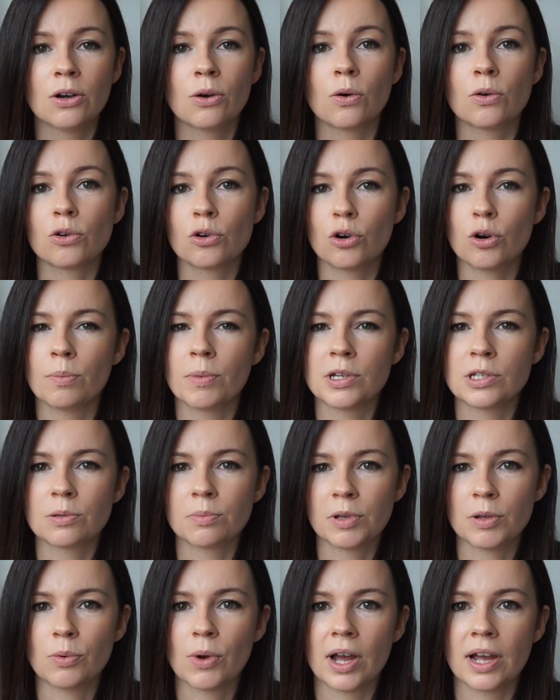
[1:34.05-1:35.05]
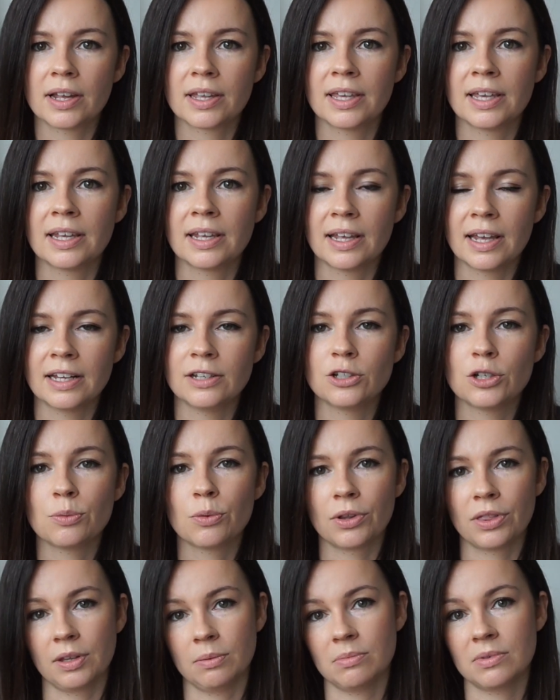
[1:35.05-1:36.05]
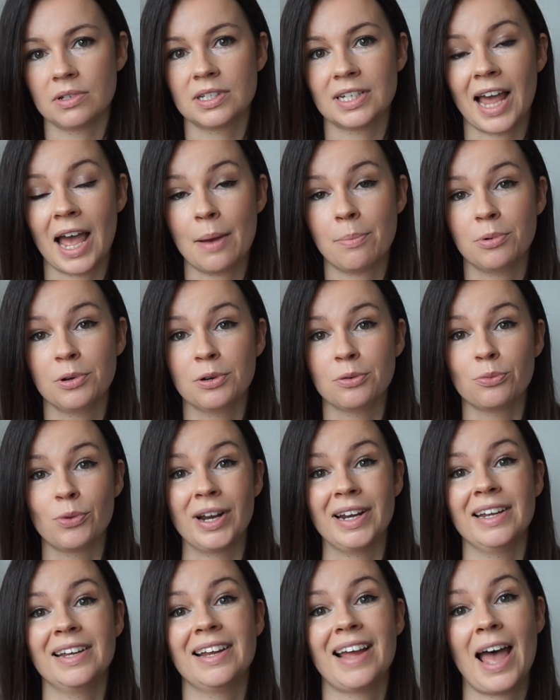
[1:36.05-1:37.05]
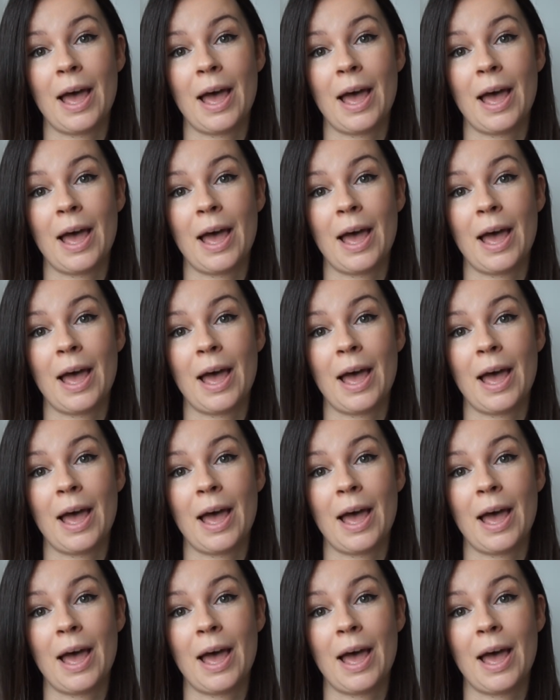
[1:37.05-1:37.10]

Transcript: or your hormones will be working and you want them to happen when it